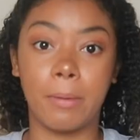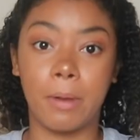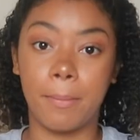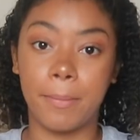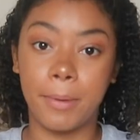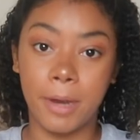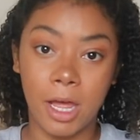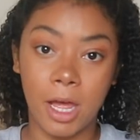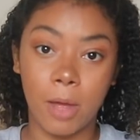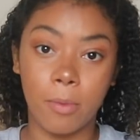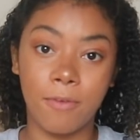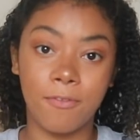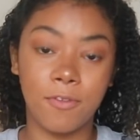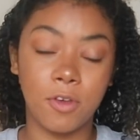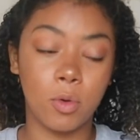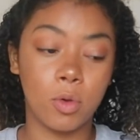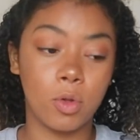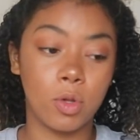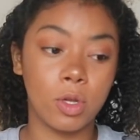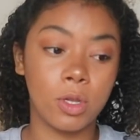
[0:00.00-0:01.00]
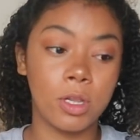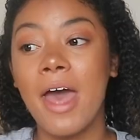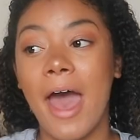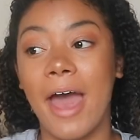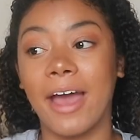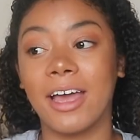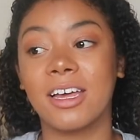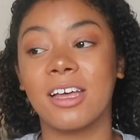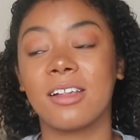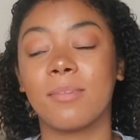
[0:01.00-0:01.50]
blah blah with you all,
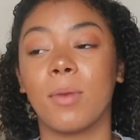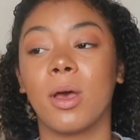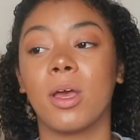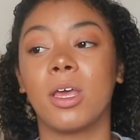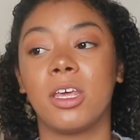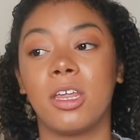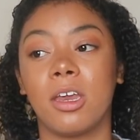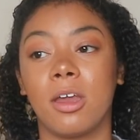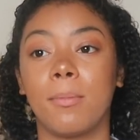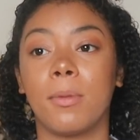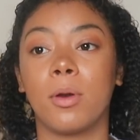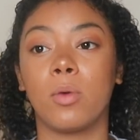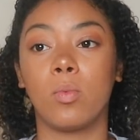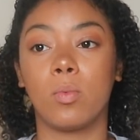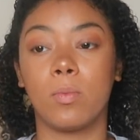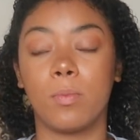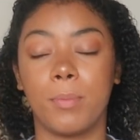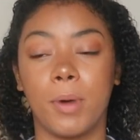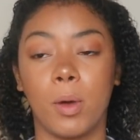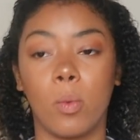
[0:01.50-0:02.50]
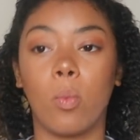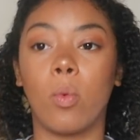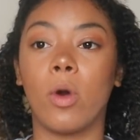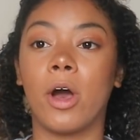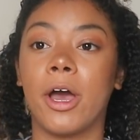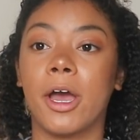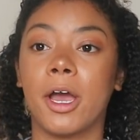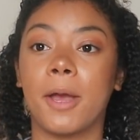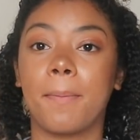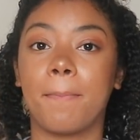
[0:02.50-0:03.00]
and because my
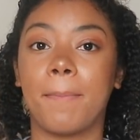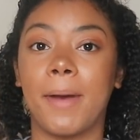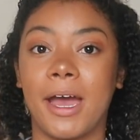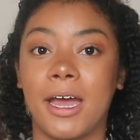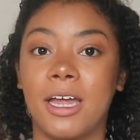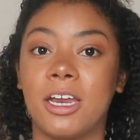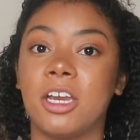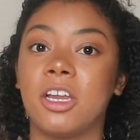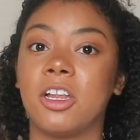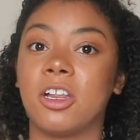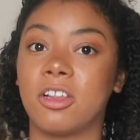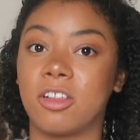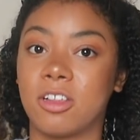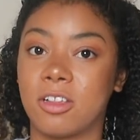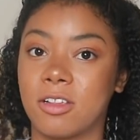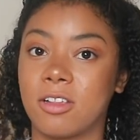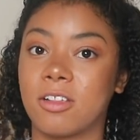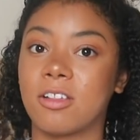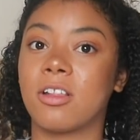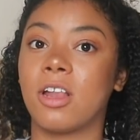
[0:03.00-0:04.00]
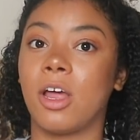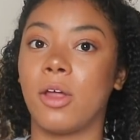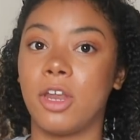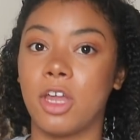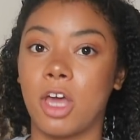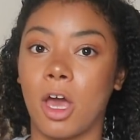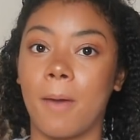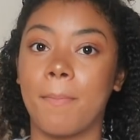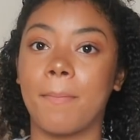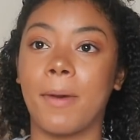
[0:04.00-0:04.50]
work pattern is
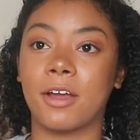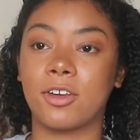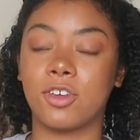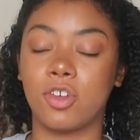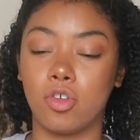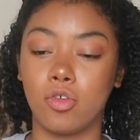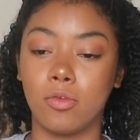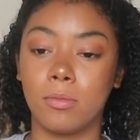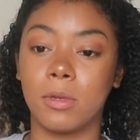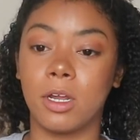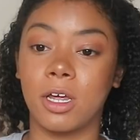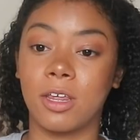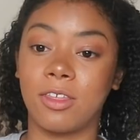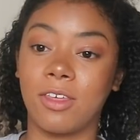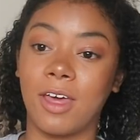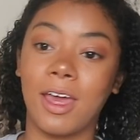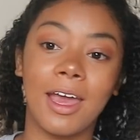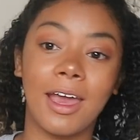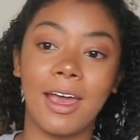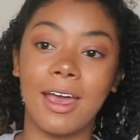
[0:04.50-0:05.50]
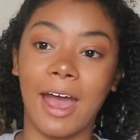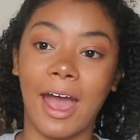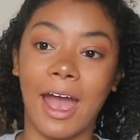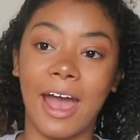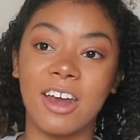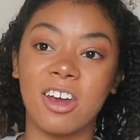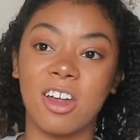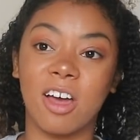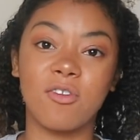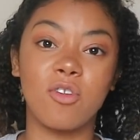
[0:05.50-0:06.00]
slowly going back to normal, I think,
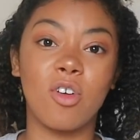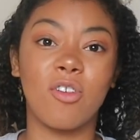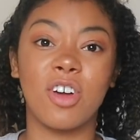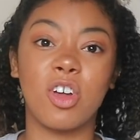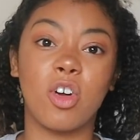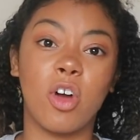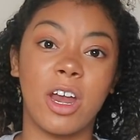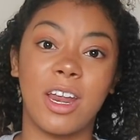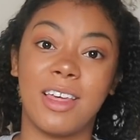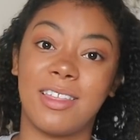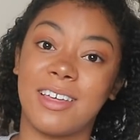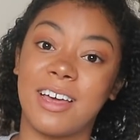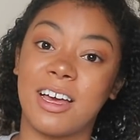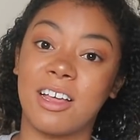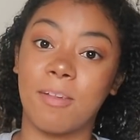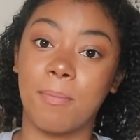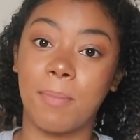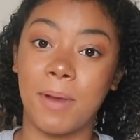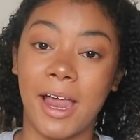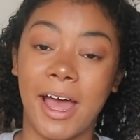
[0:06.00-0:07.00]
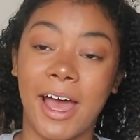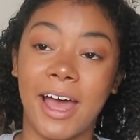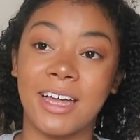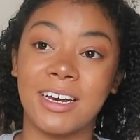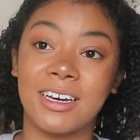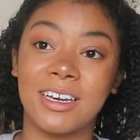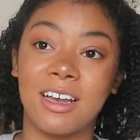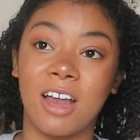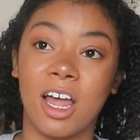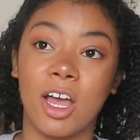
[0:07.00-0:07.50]
and I've not really got anything else
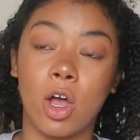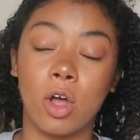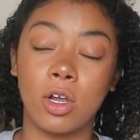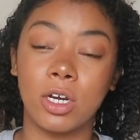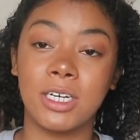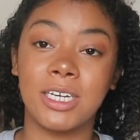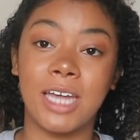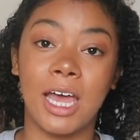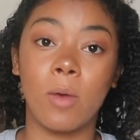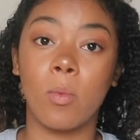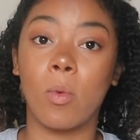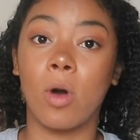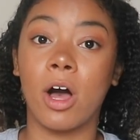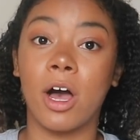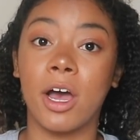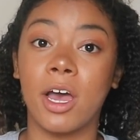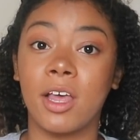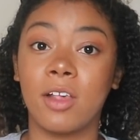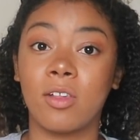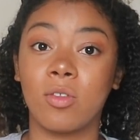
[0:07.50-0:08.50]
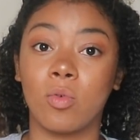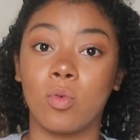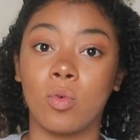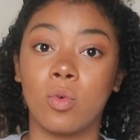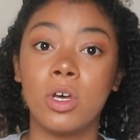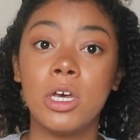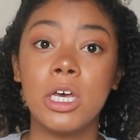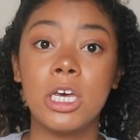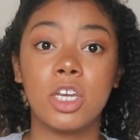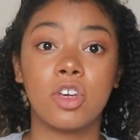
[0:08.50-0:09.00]
planned, like holiday wise
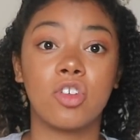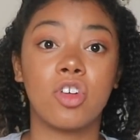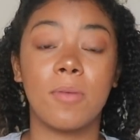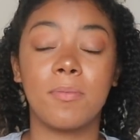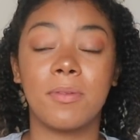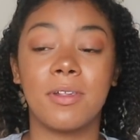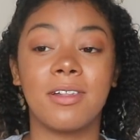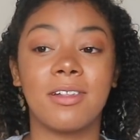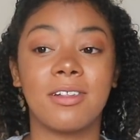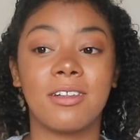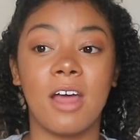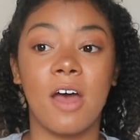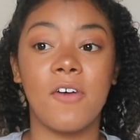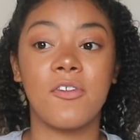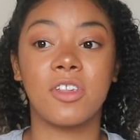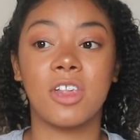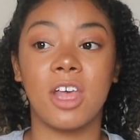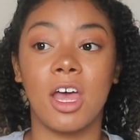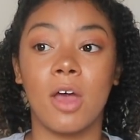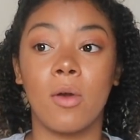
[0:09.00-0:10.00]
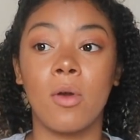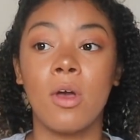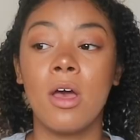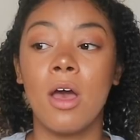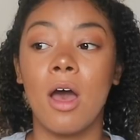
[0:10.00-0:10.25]
or trips and stuff, so